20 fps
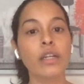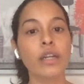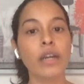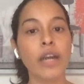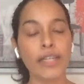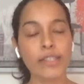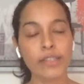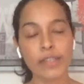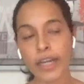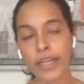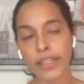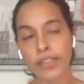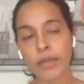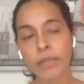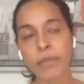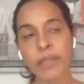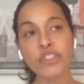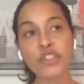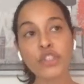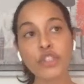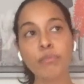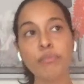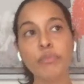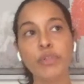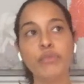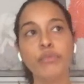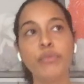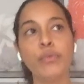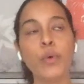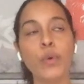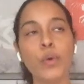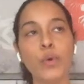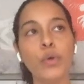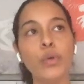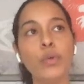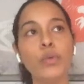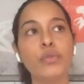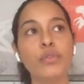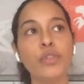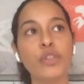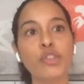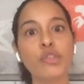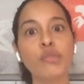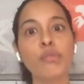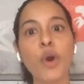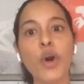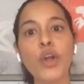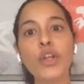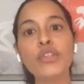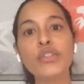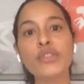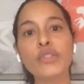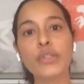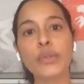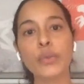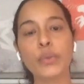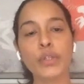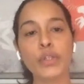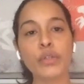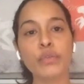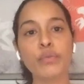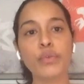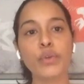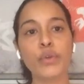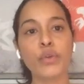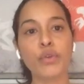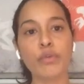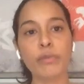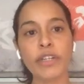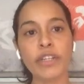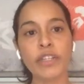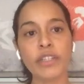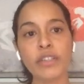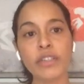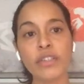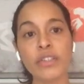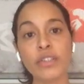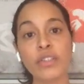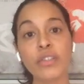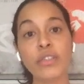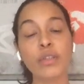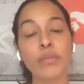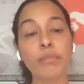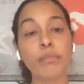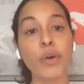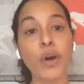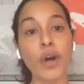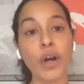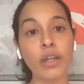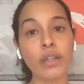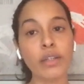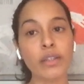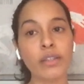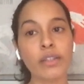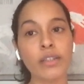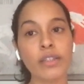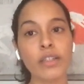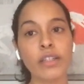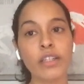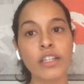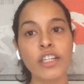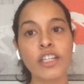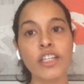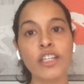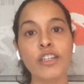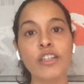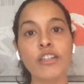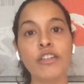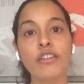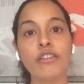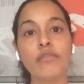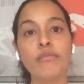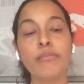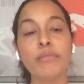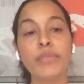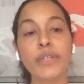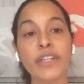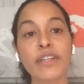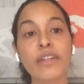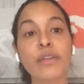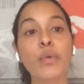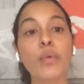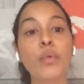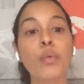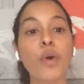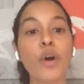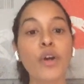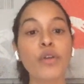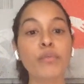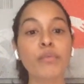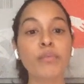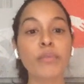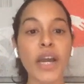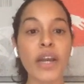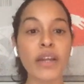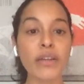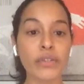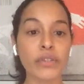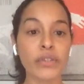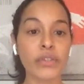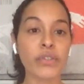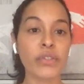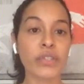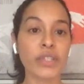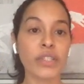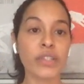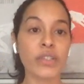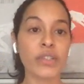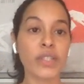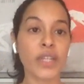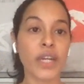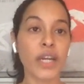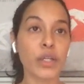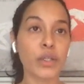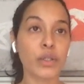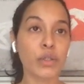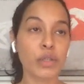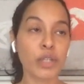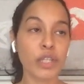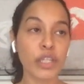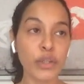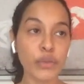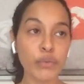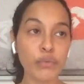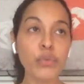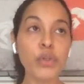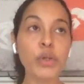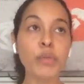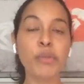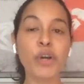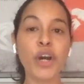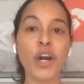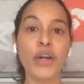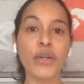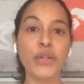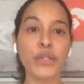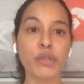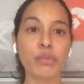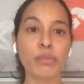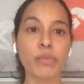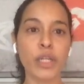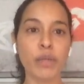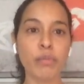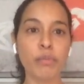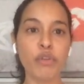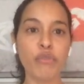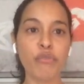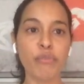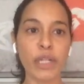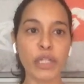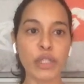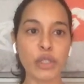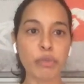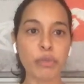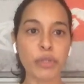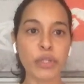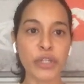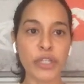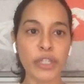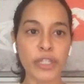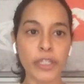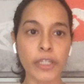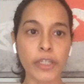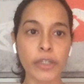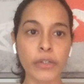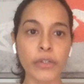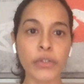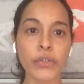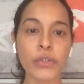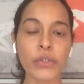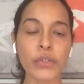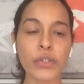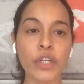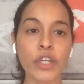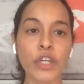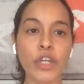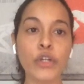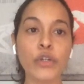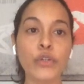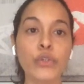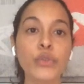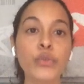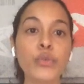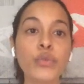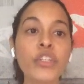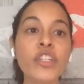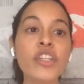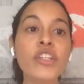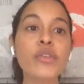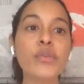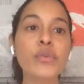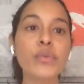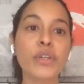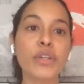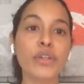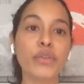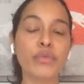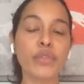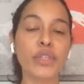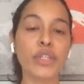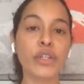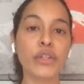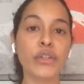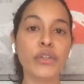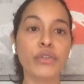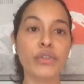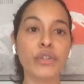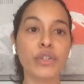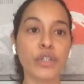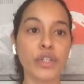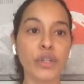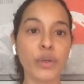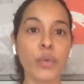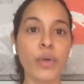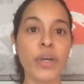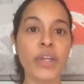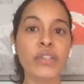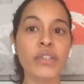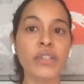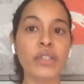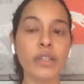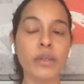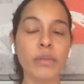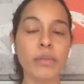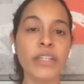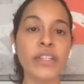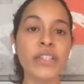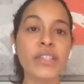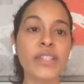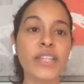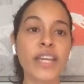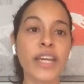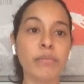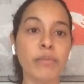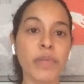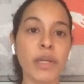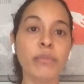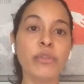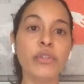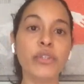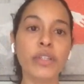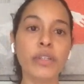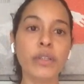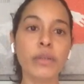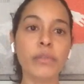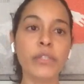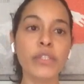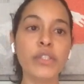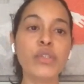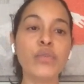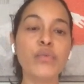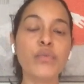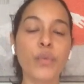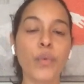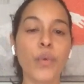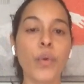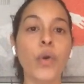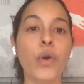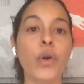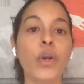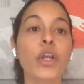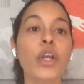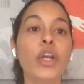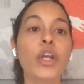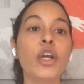as I mentioned before, the smallest unit for Kubernetes is a pod. But what matters is that if your pod is made up of multiple containers, you need to configure the request limits and memory limits for